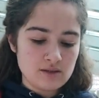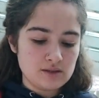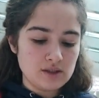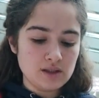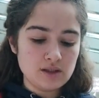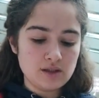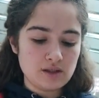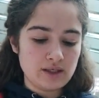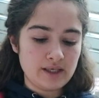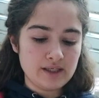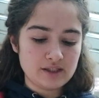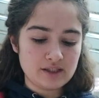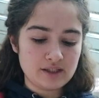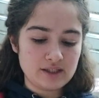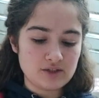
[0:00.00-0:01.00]
Oh, I
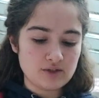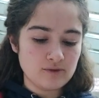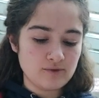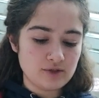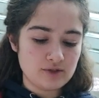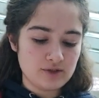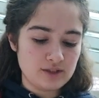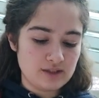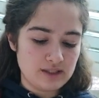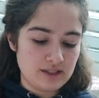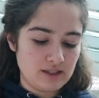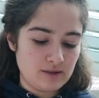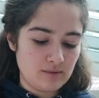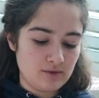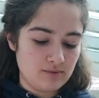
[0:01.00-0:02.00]
actually get so frustrated
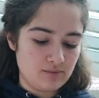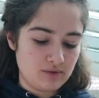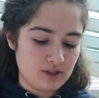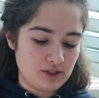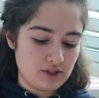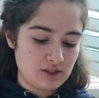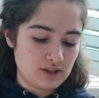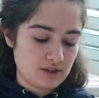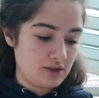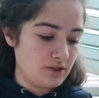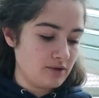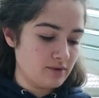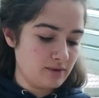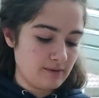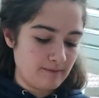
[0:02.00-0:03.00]
saying that word because I
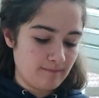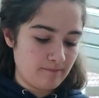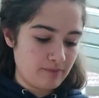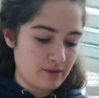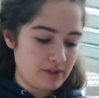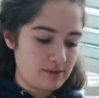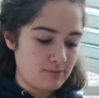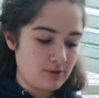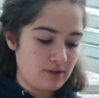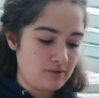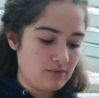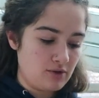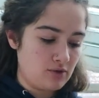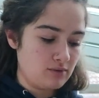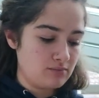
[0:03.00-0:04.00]
know it's probably
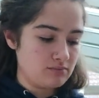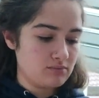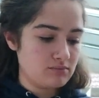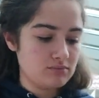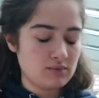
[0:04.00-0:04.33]
wrong.